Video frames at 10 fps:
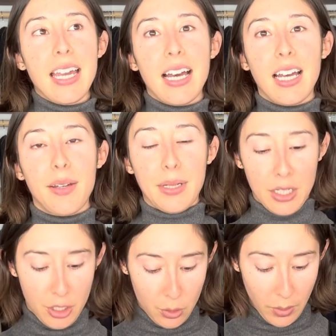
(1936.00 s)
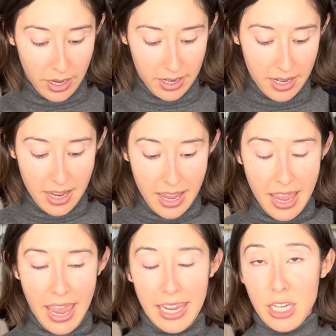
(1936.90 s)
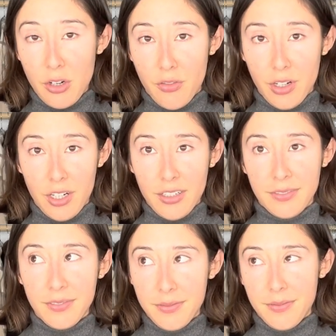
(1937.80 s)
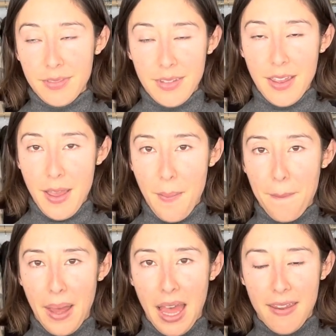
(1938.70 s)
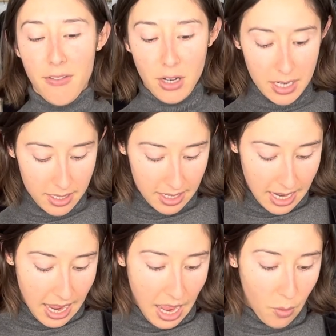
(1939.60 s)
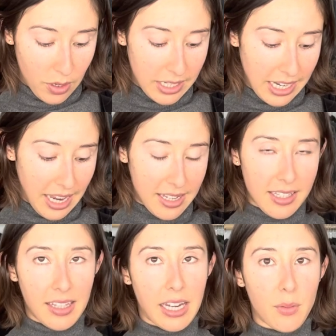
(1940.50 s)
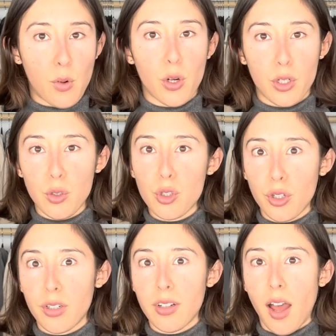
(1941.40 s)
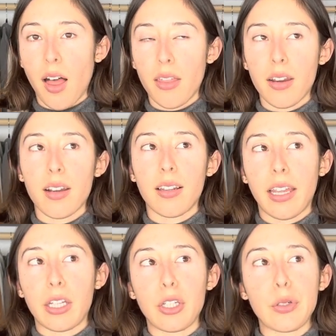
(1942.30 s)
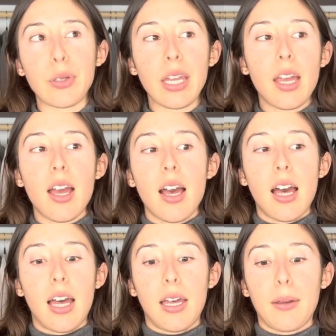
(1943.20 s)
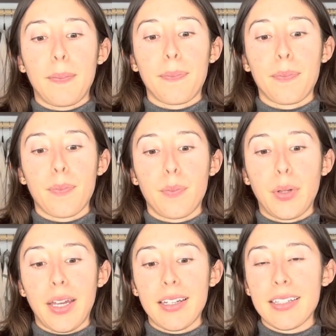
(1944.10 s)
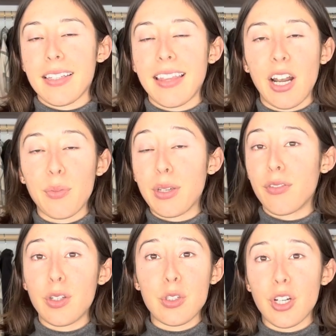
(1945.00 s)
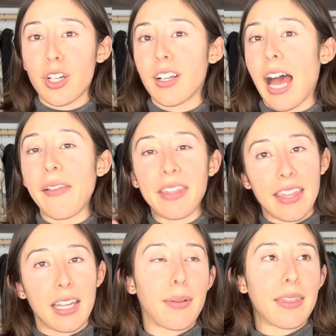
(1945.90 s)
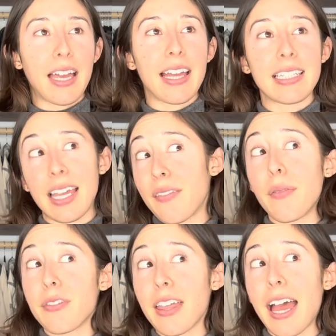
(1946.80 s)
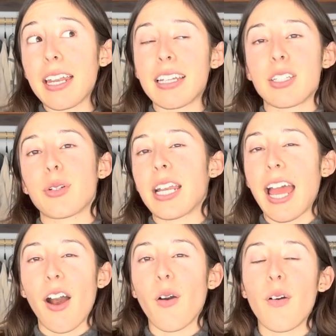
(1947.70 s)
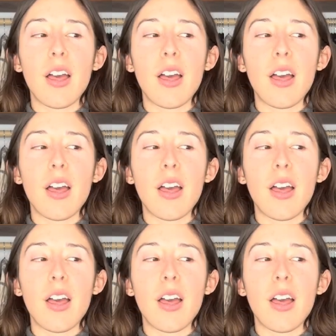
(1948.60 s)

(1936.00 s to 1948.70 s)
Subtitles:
I just wear it, hang it over my front. I want to get like a more neutral color, like a nude, but that'll be a future. I'll have to think about that and save up for that, because right now